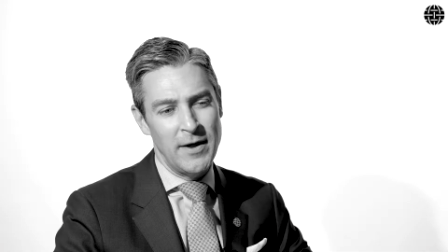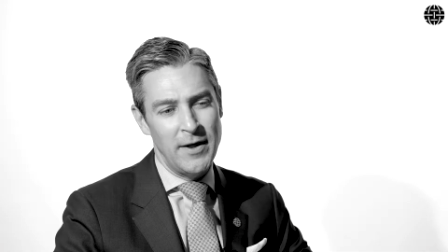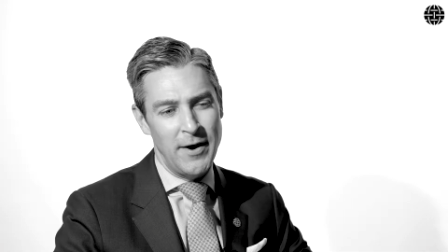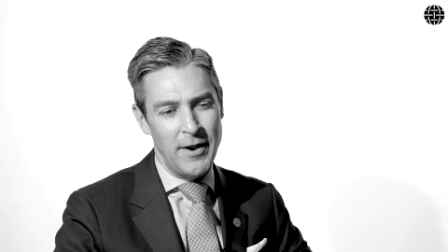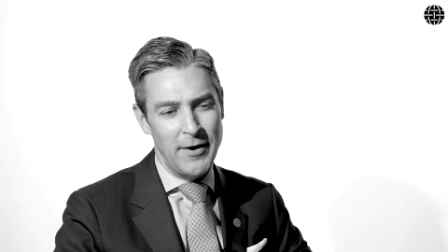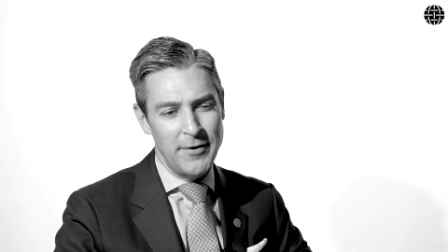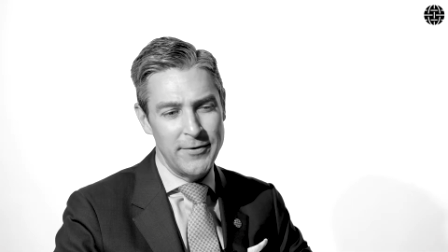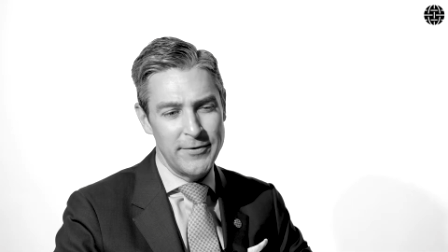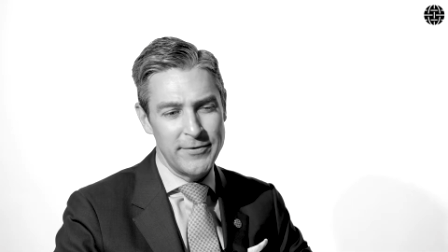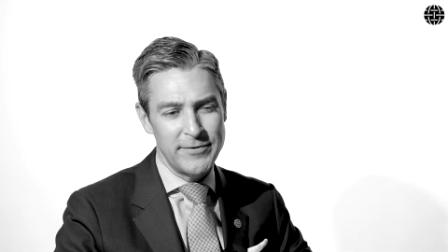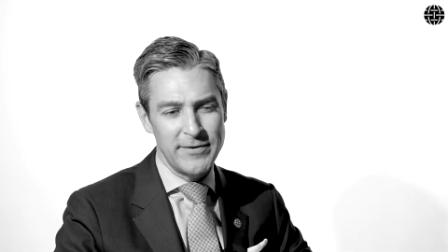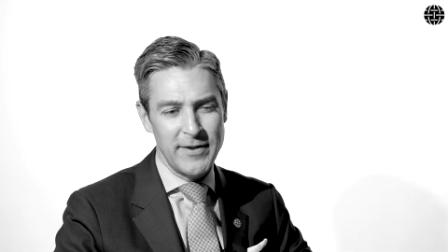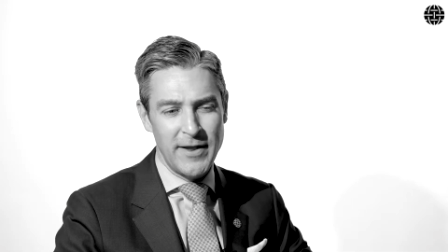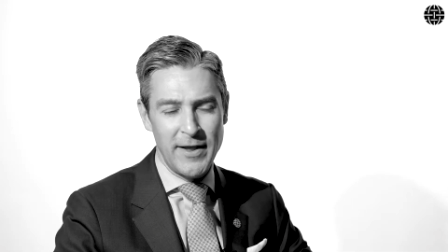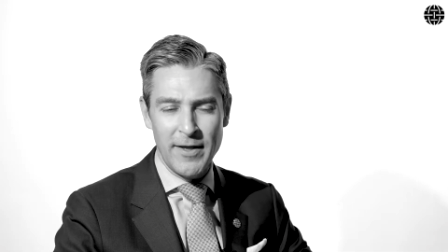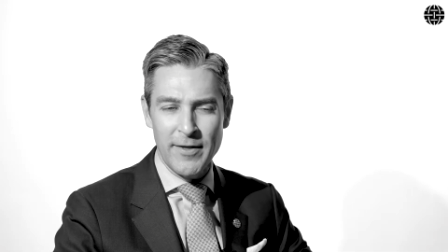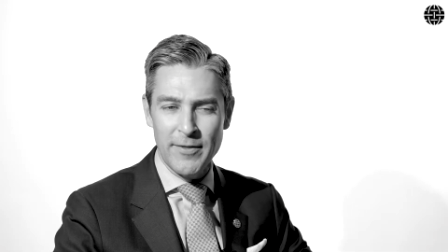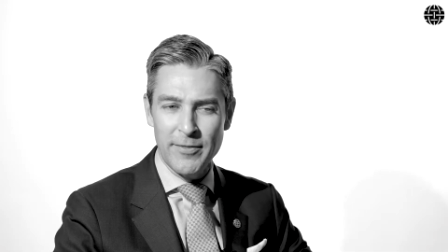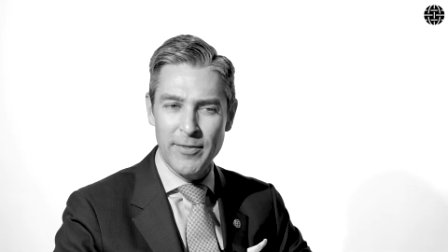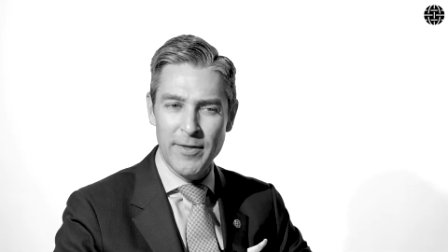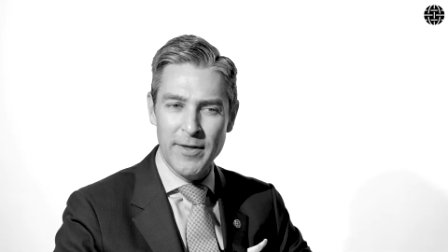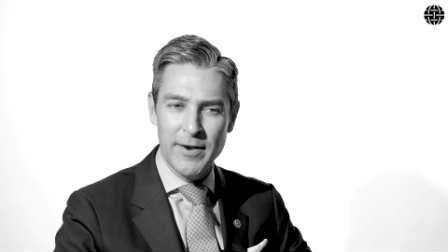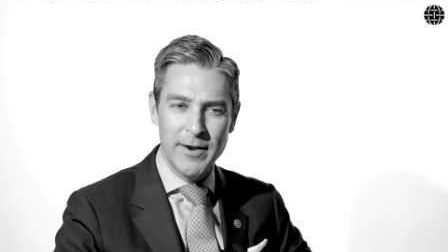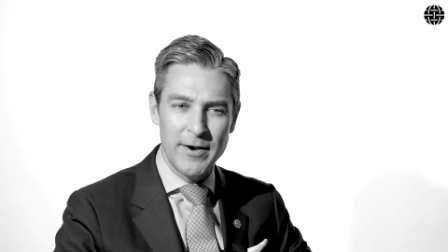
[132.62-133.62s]
and
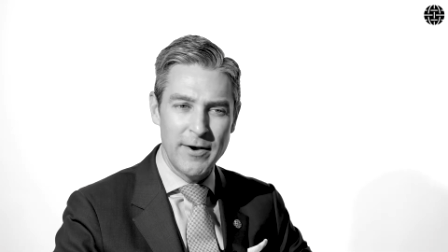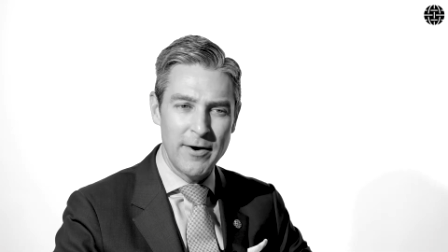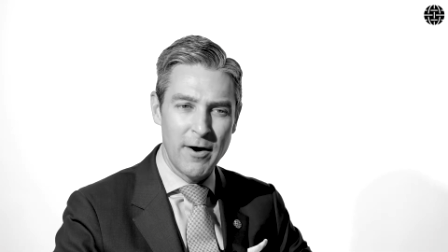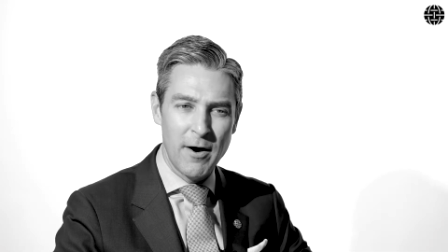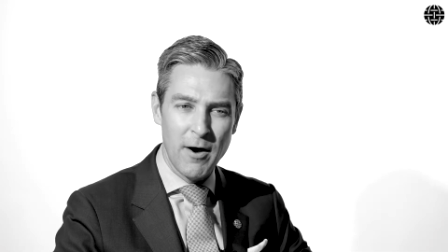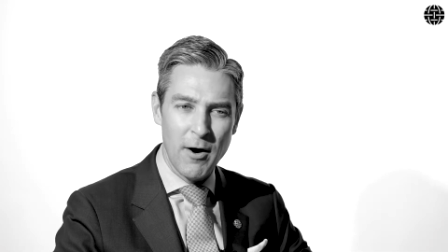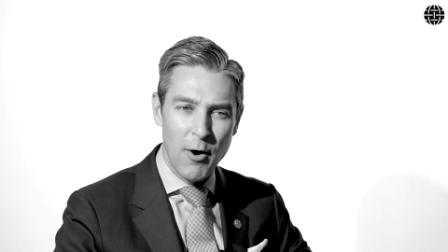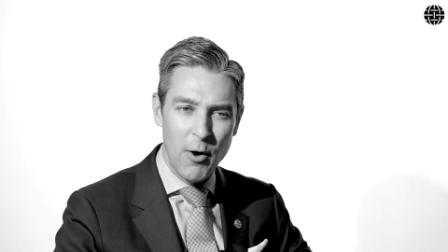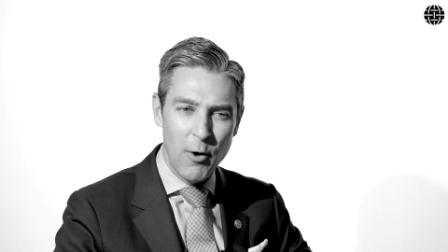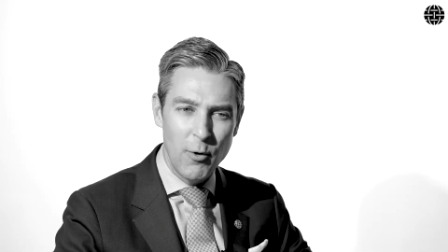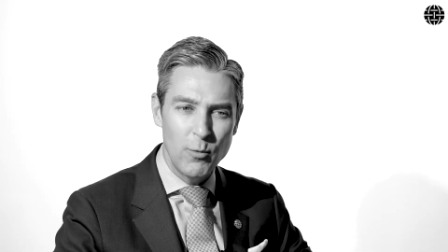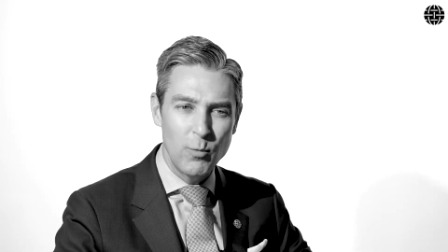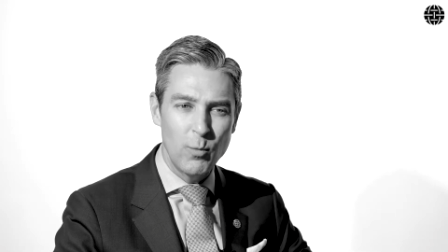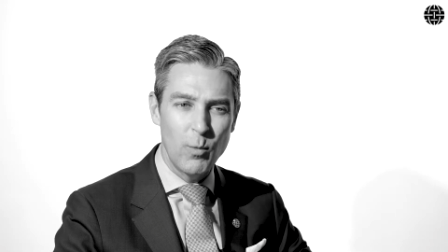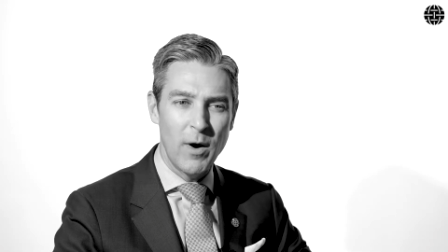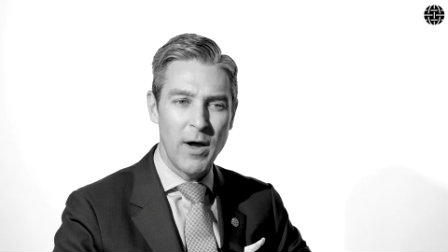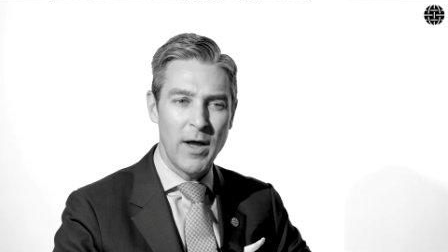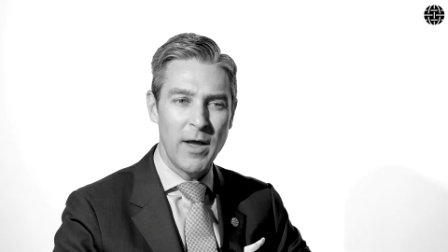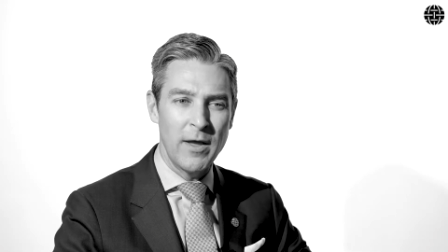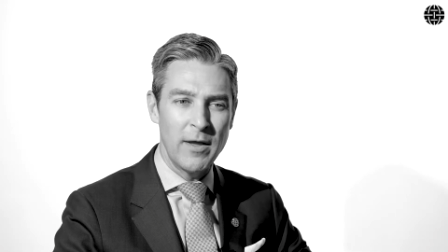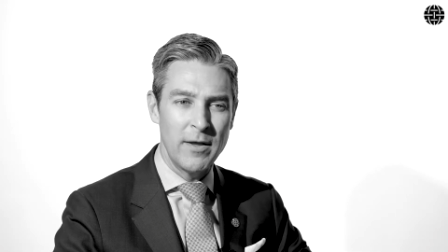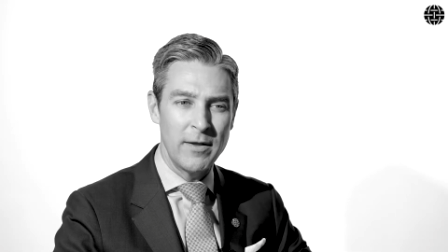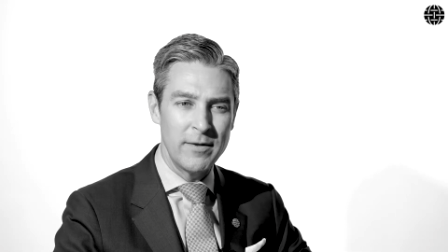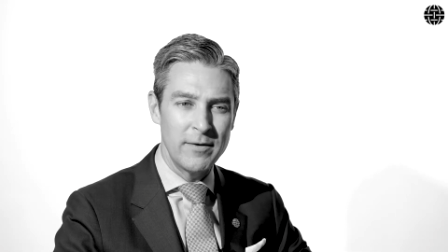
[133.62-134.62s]
understand that in our own
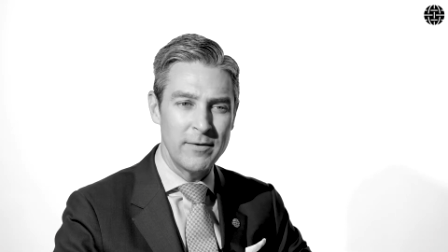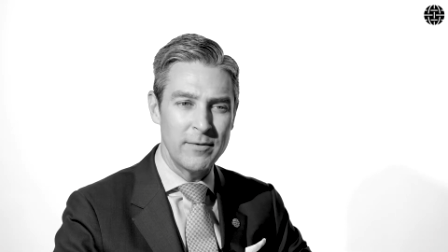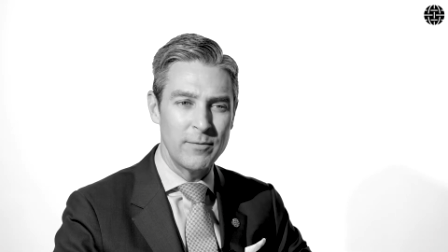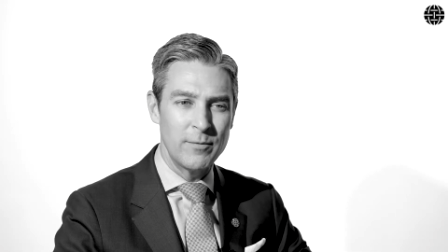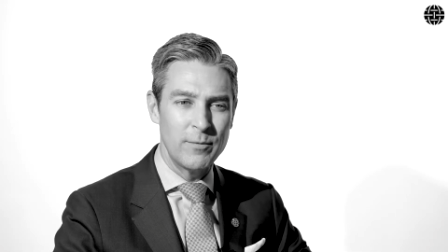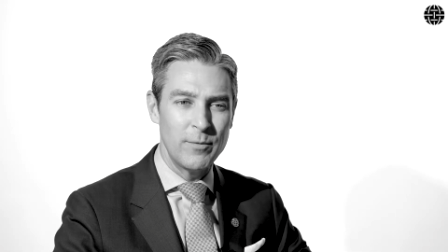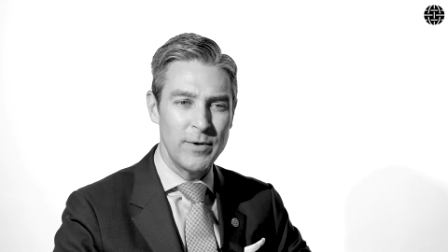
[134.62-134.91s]
way